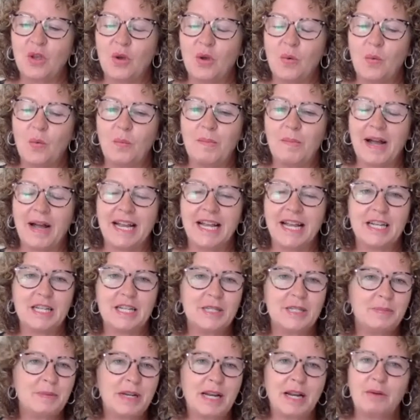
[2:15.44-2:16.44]
my
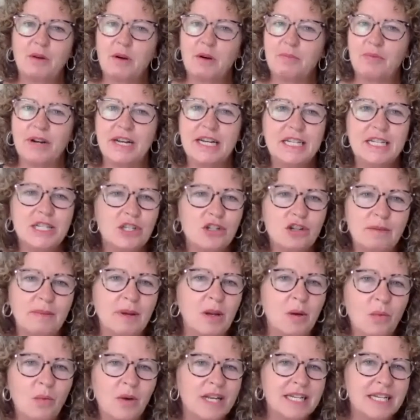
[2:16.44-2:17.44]
husband and I were brainstorming,
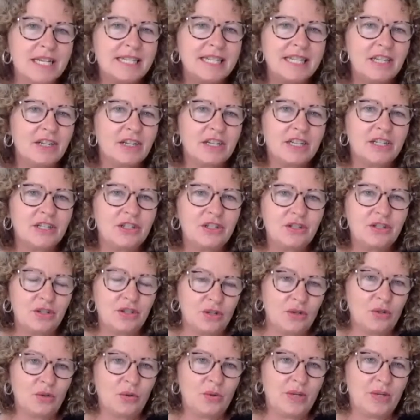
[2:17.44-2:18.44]
what is he going to
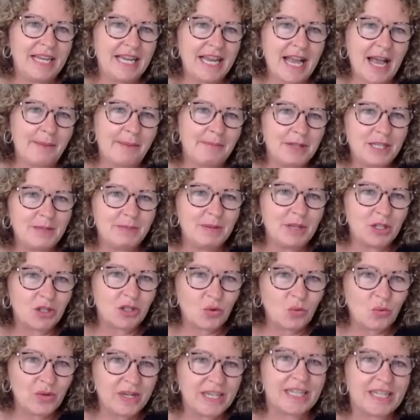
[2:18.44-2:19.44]
do? He happens to be a
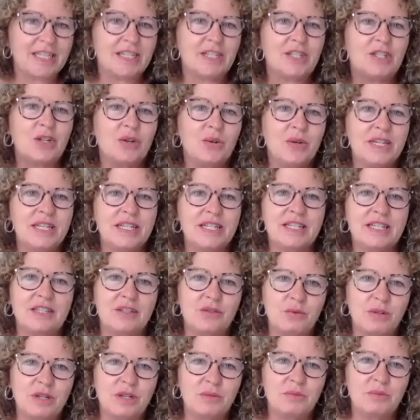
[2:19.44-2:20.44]
twin, so his
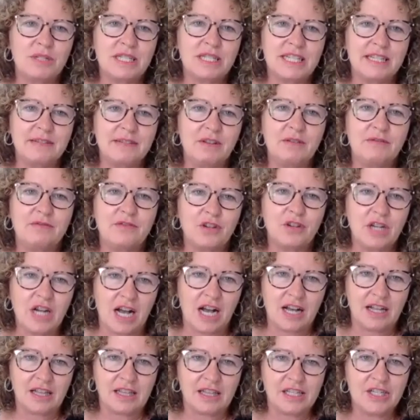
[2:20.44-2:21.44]
twin was leaving for
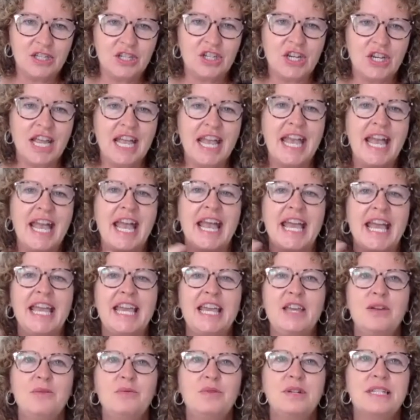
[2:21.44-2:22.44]
college.
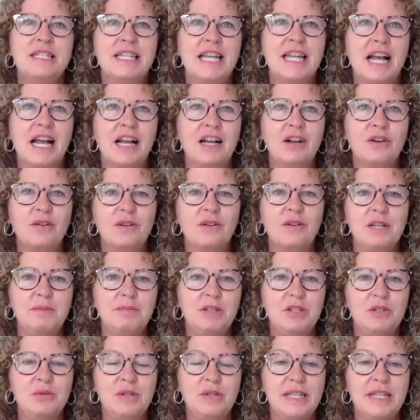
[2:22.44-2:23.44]
He was not going to be
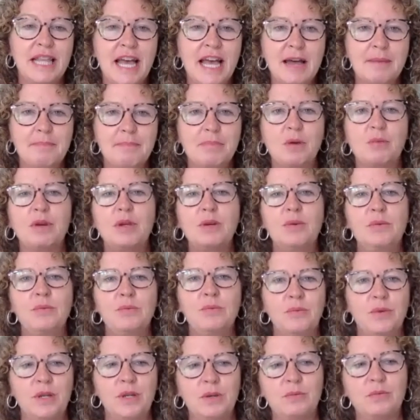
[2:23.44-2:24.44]
doing that, but
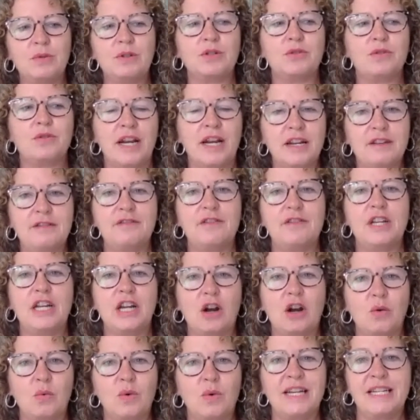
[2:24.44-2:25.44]
we were trying to figure
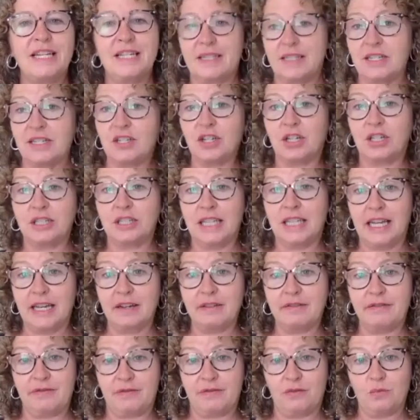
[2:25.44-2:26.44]
out what his adult life
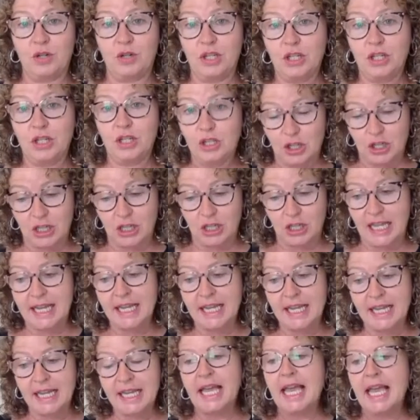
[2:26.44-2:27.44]
would look
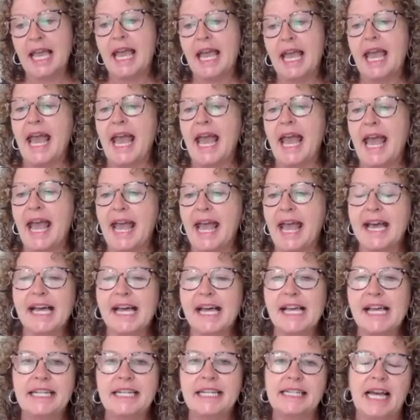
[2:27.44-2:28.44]
like.
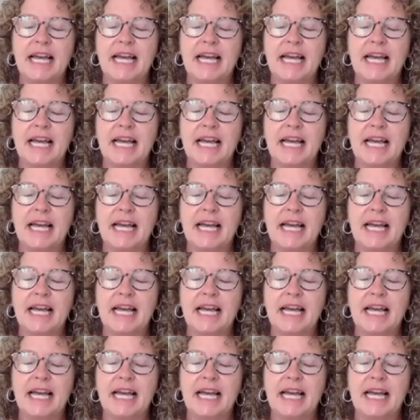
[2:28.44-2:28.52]
And